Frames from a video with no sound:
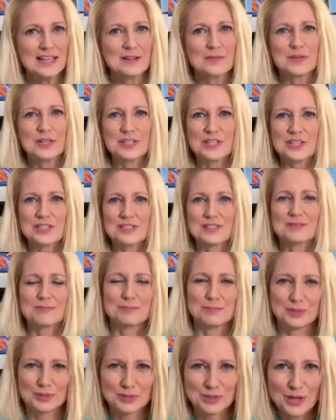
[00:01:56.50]
which is
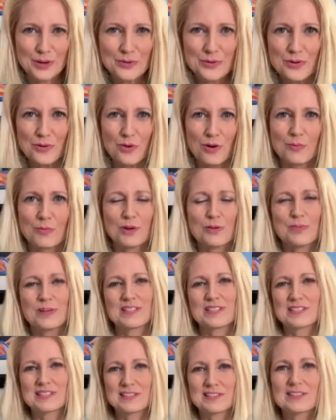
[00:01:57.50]
below normal,
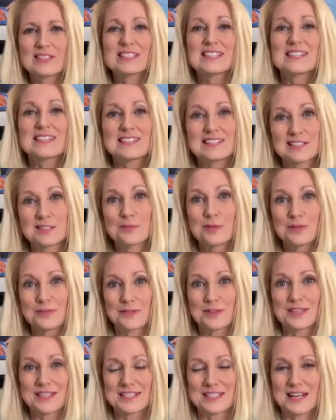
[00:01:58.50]
but still seasonable
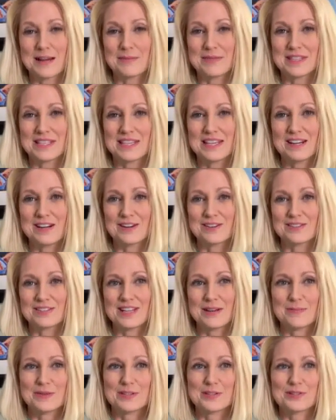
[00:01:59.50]
for this time time of the year.
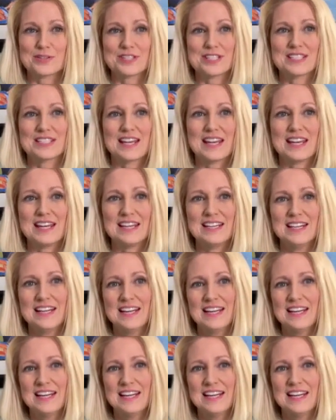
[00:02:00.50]
And temperatures today